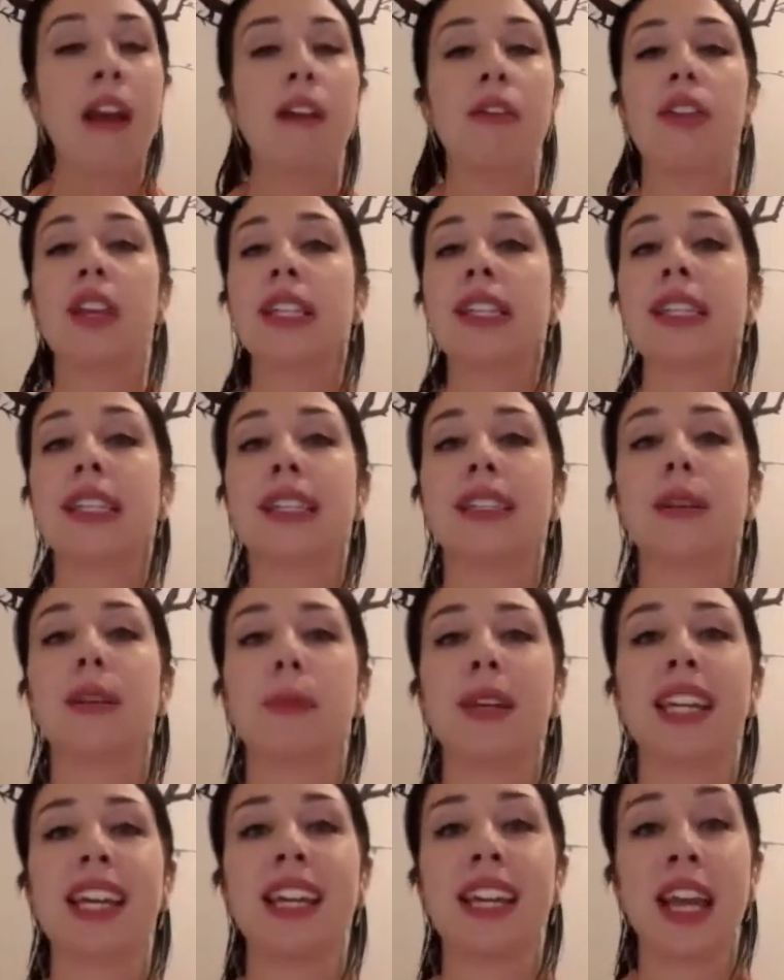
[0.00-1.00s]
This is the
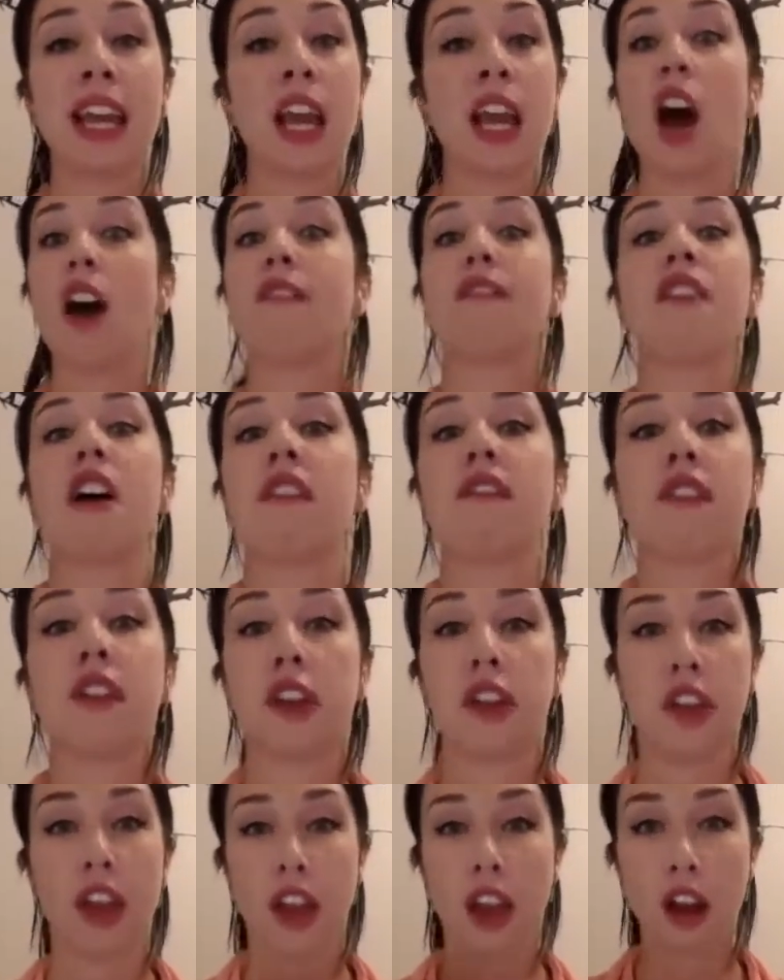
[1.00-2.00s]
beginning of
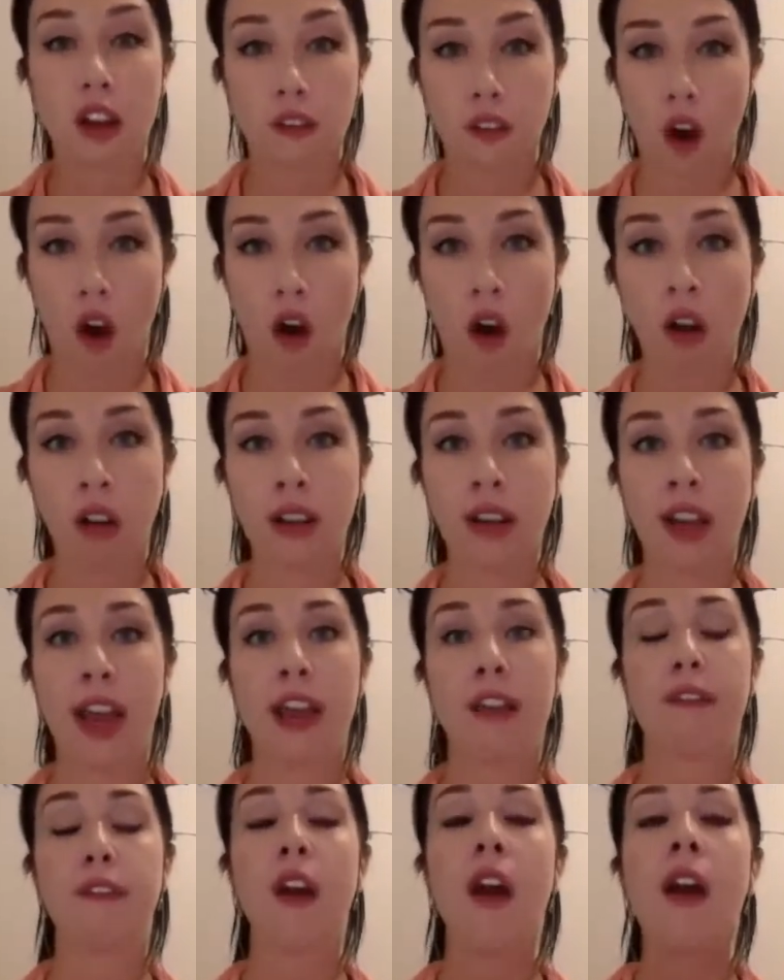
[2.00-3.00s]
everything, of all
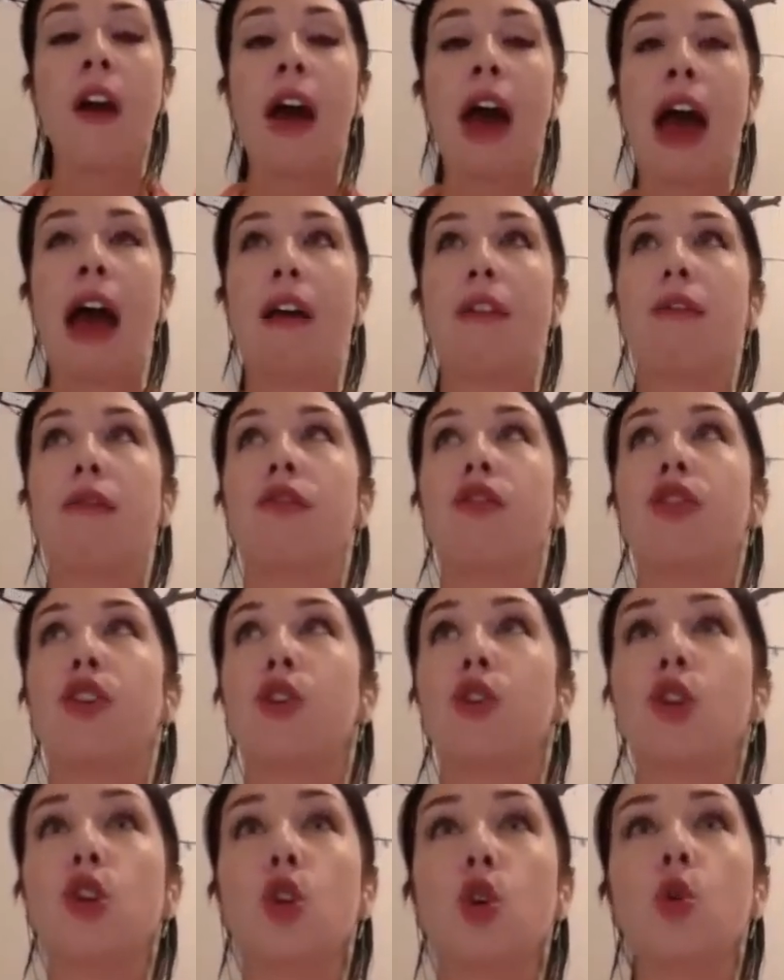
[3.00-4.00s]
life. And the
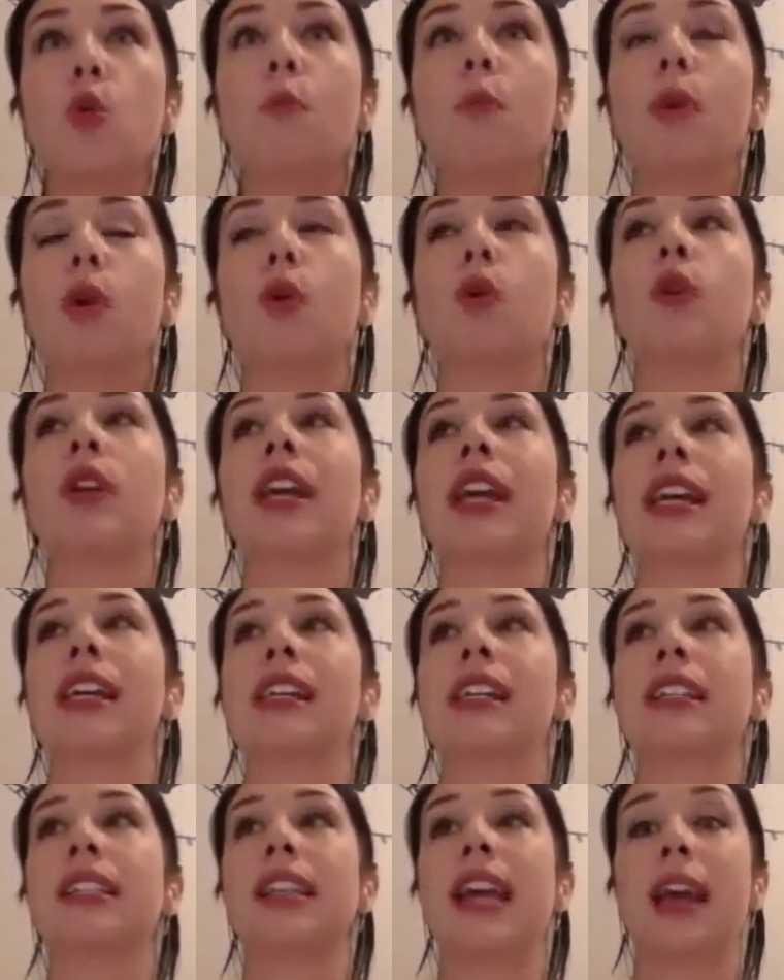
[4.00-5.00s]
new moon
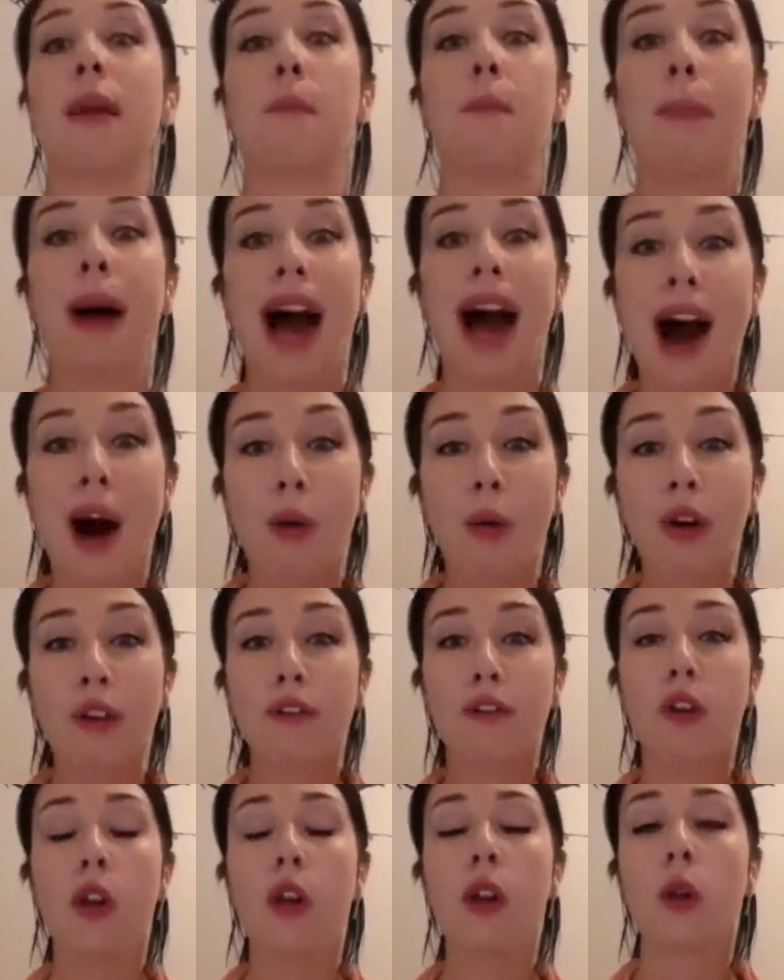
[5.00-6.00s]
is a
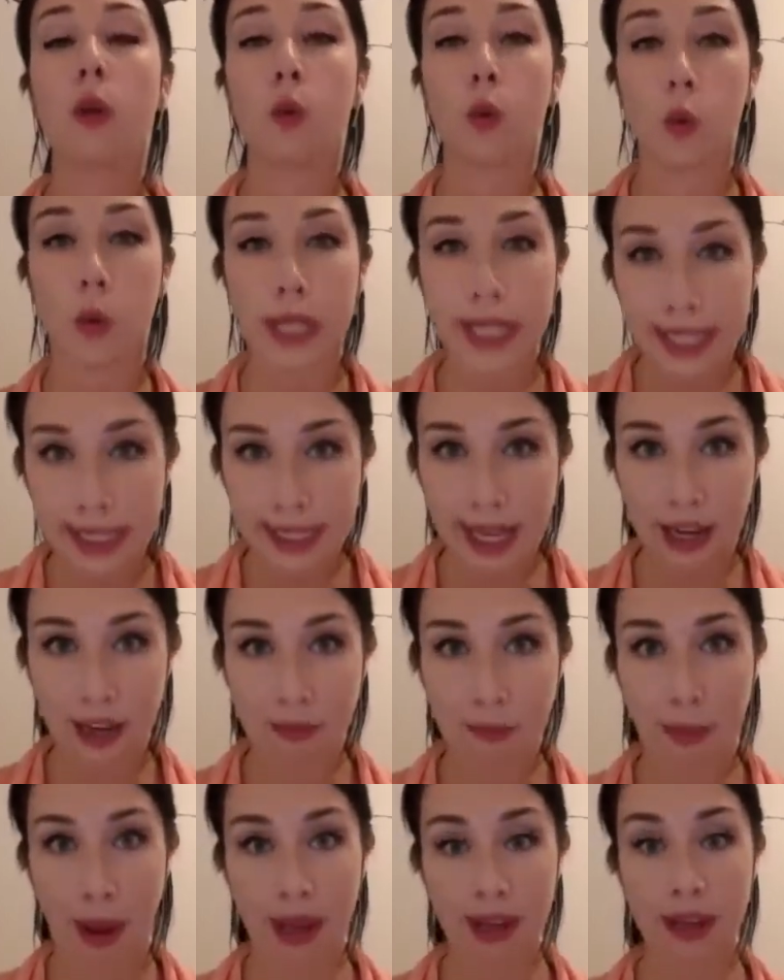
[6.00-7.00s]
powerful reset
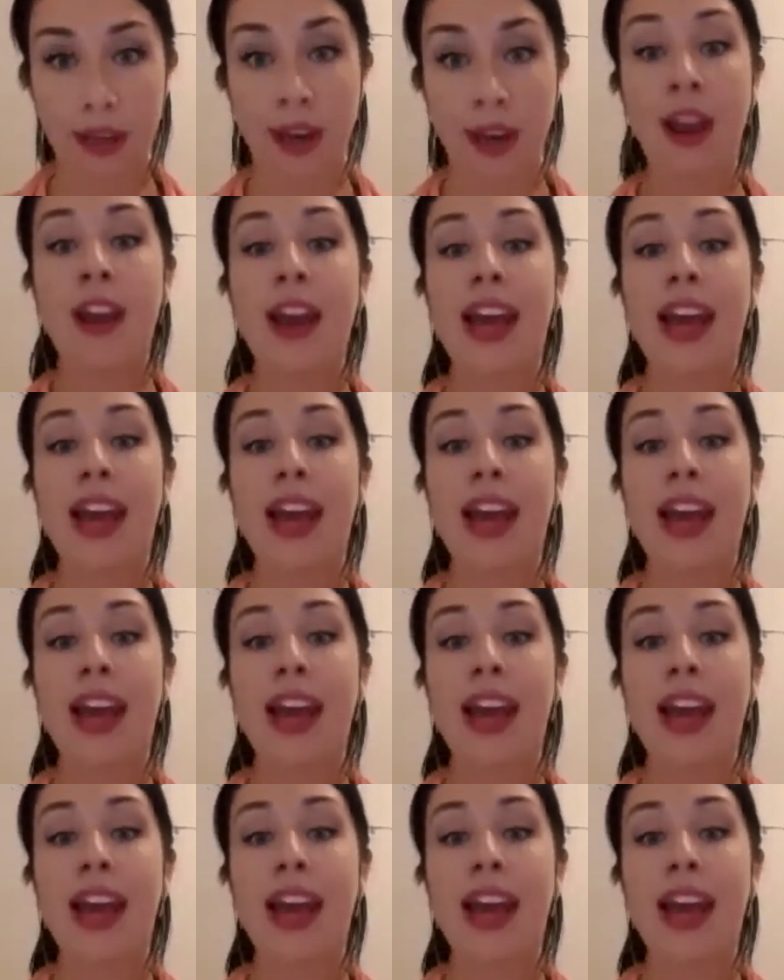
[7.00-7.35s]
button.